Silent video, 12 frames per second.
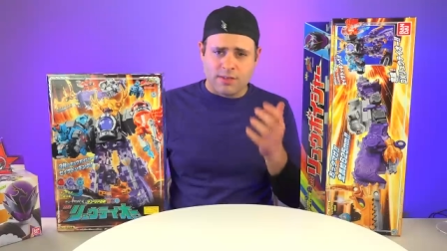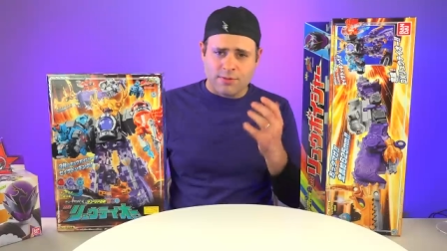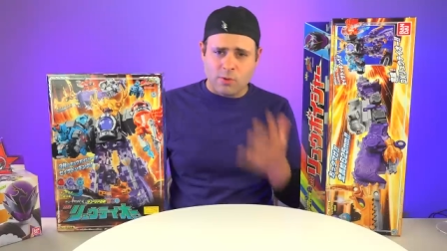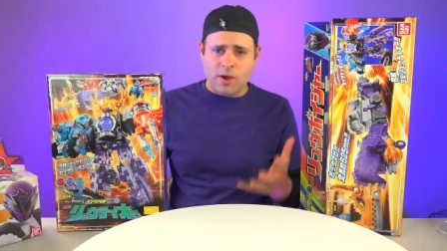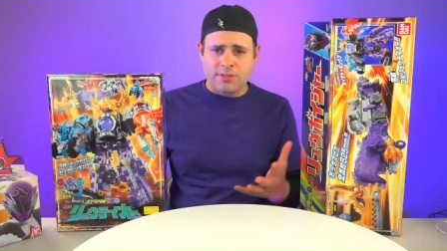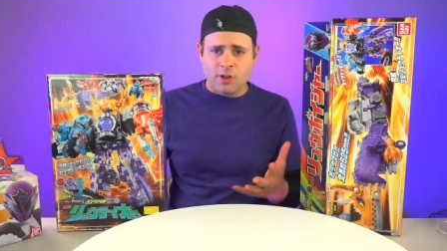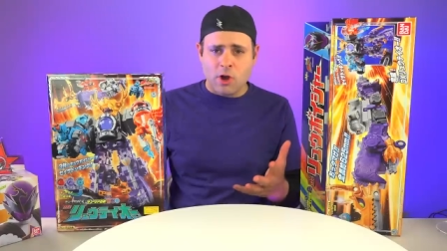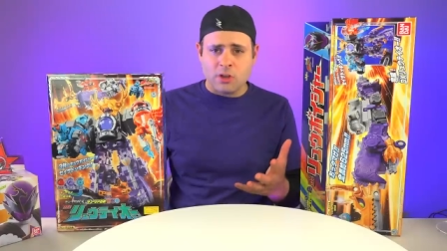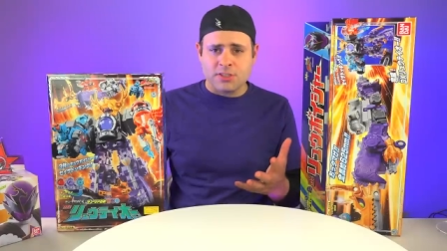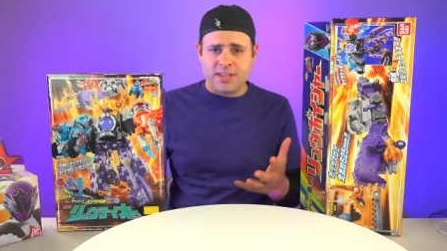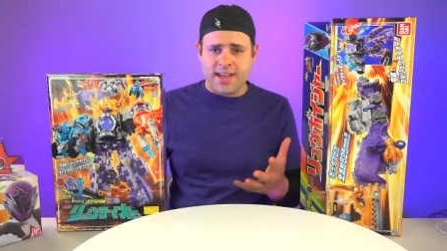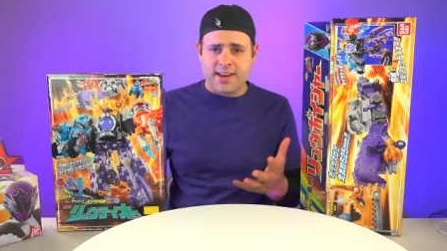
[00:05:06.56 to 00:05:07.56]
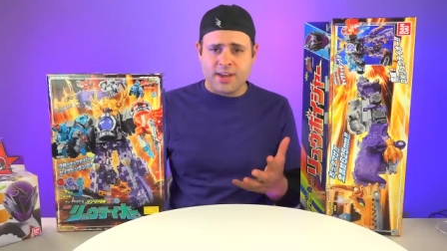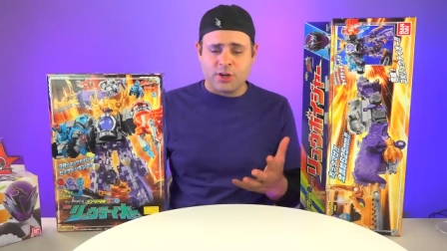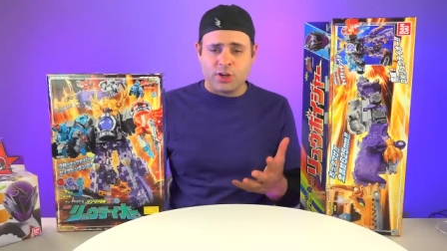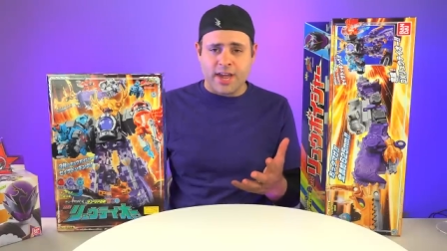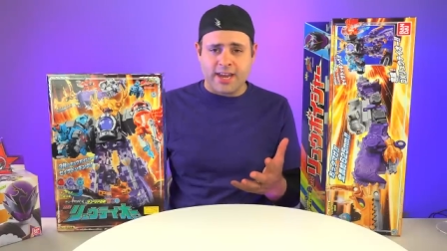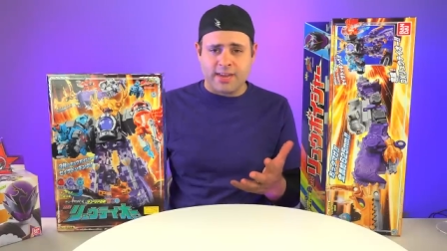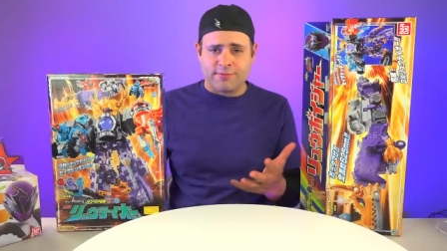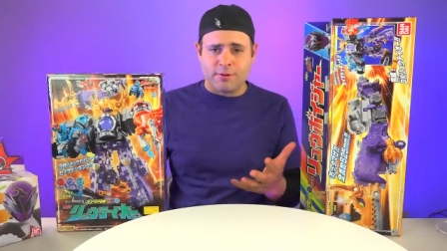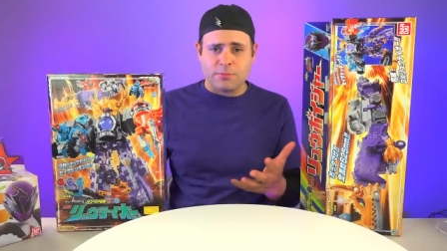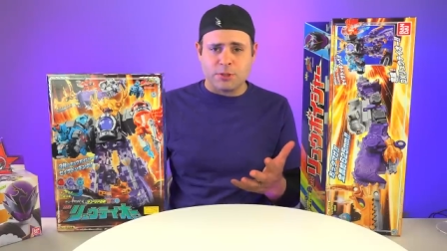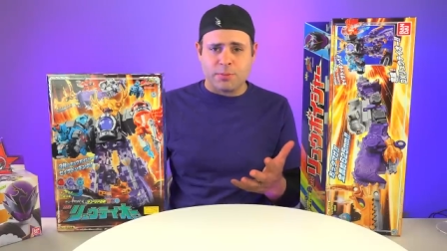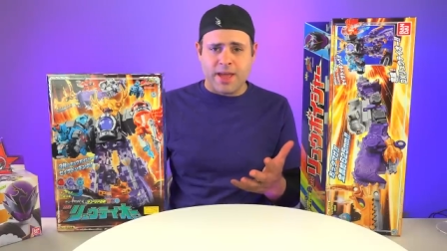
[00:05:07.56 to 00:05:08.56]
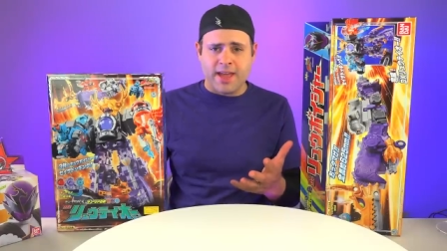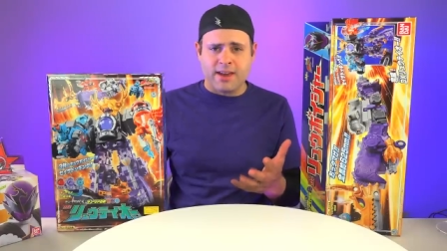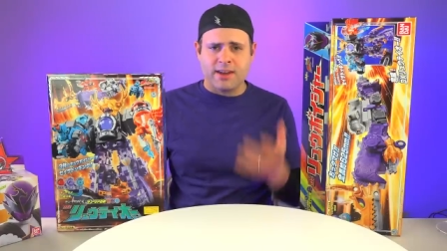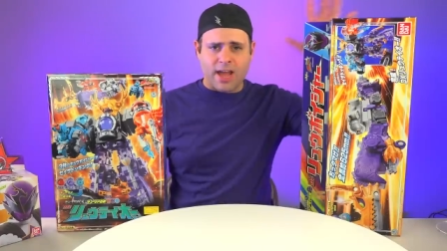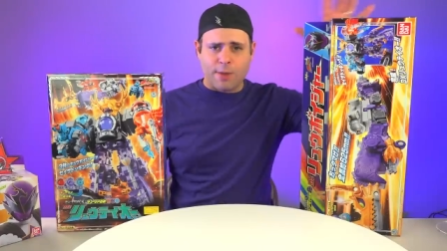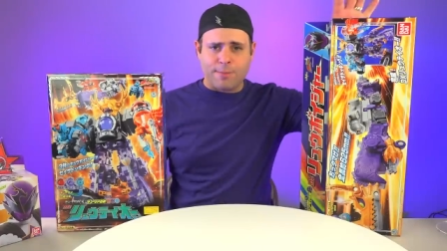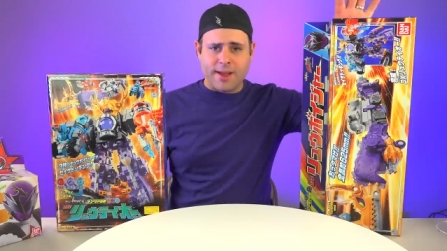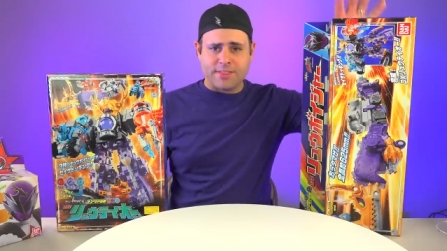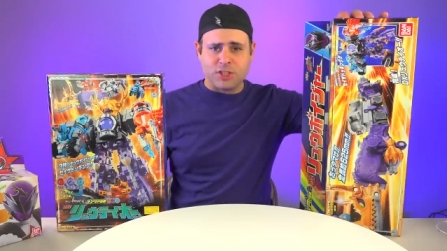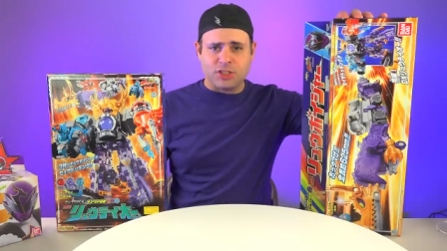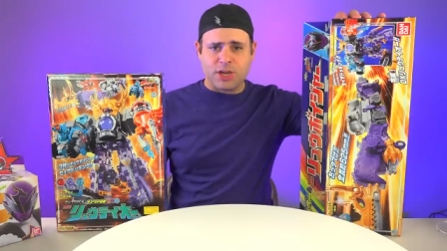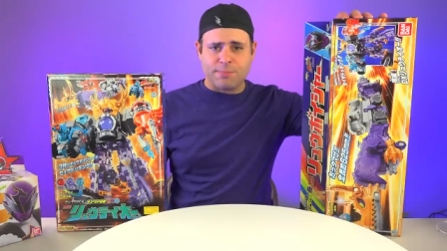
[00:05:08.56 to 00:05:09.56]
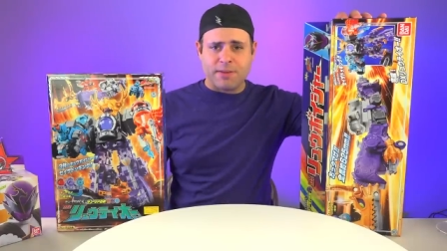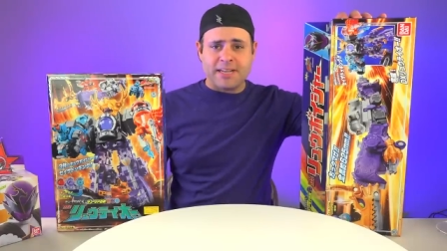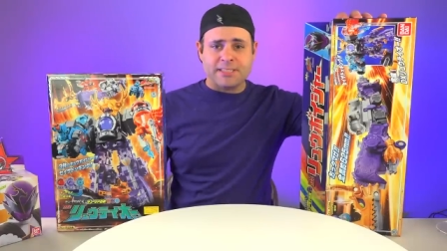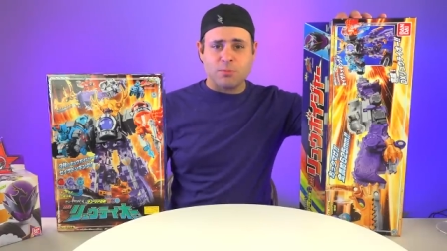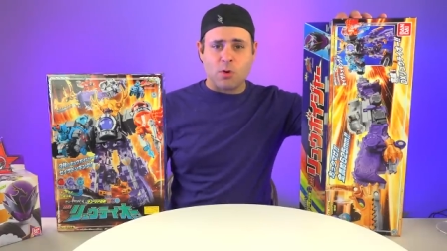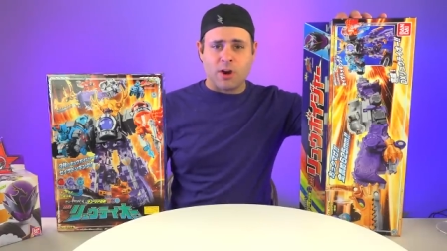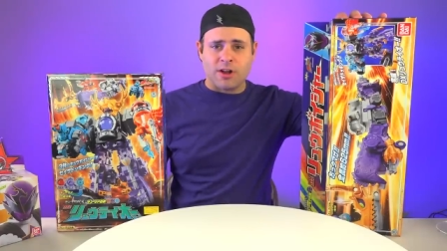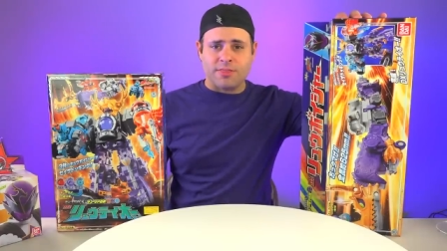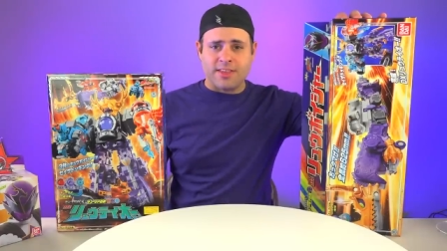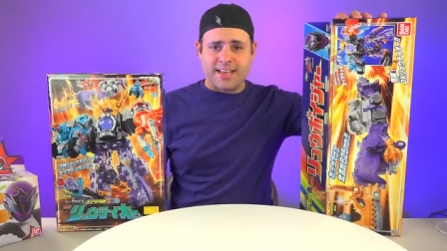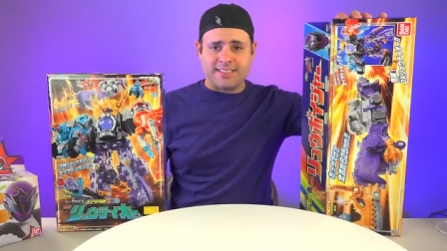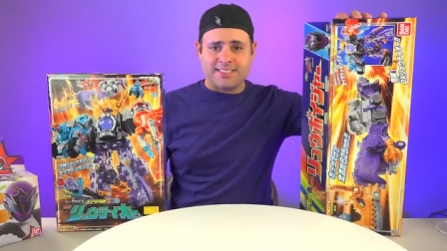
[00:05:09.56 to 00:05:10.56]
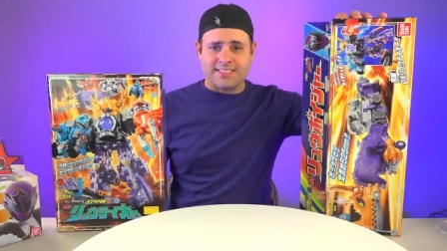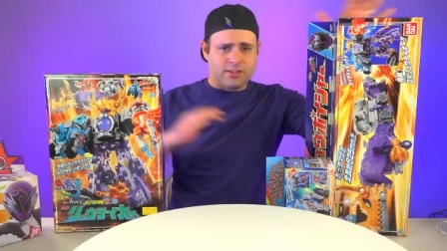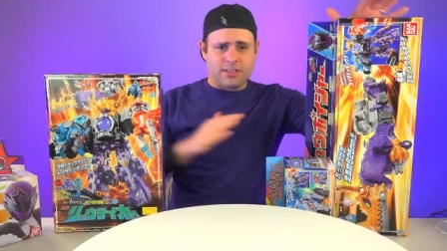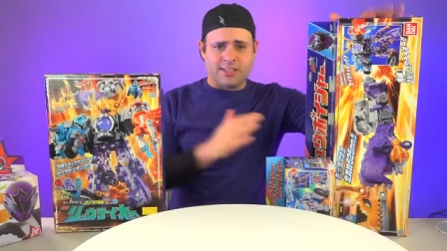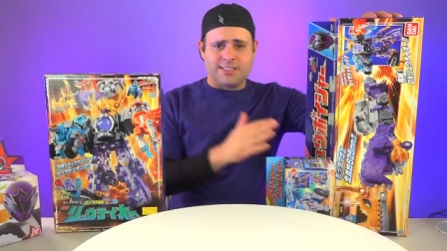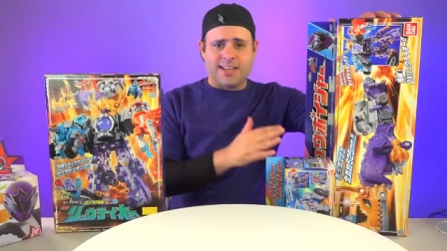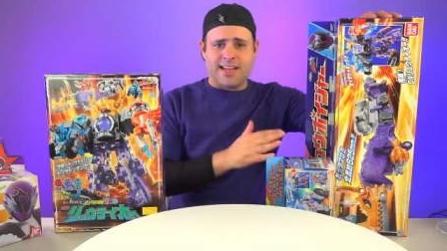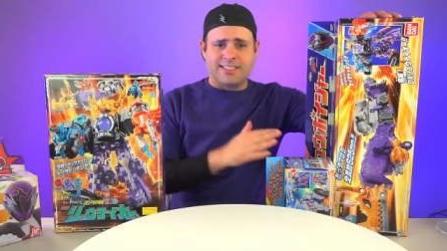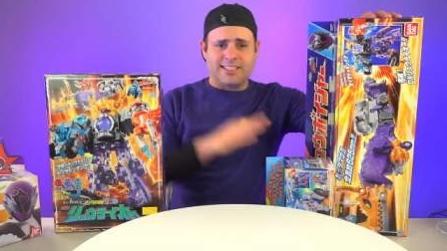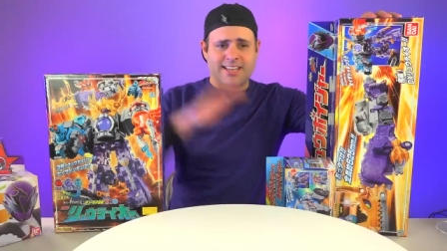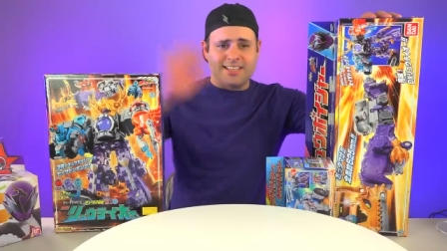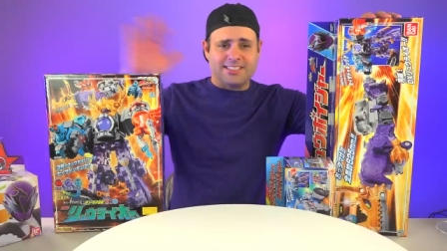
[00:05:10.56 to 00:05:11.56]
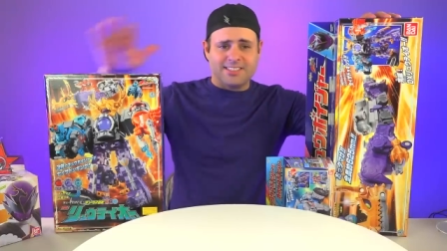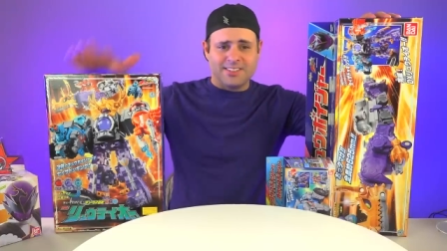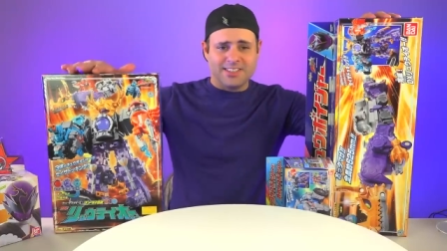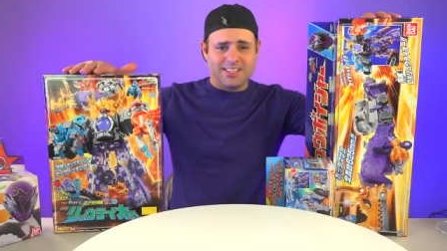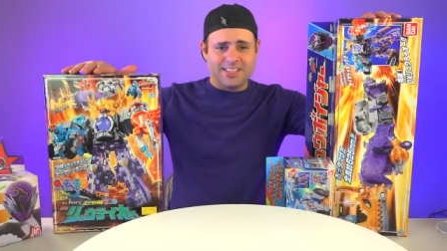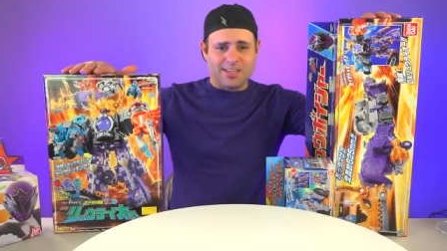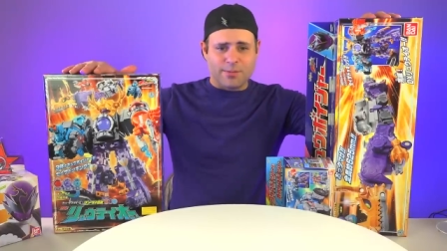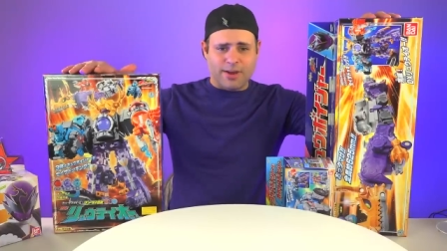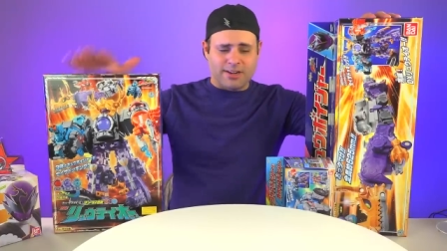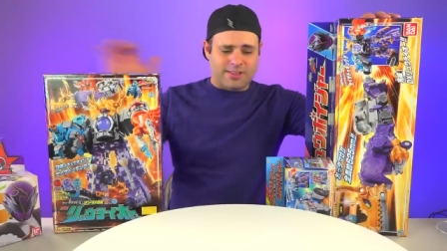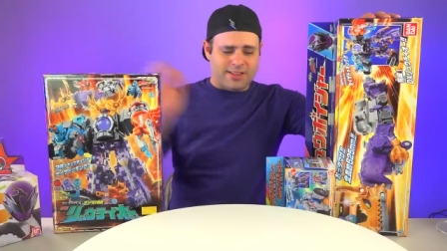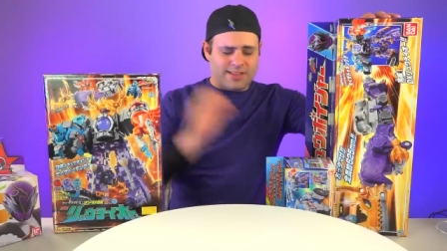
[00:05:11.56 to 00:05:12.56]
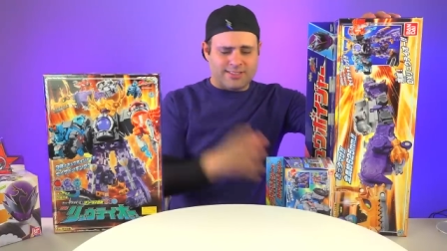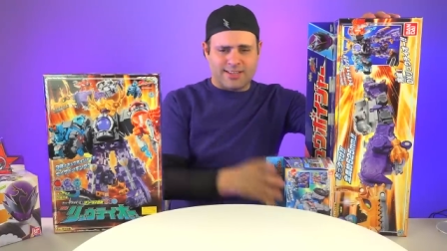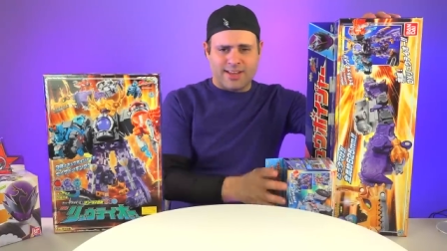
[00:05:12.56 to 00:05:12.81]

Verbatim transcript: If you want the whole set and you're getting it from Japan, I'll bet the shipping is more on this. Look at the size of this compared to this.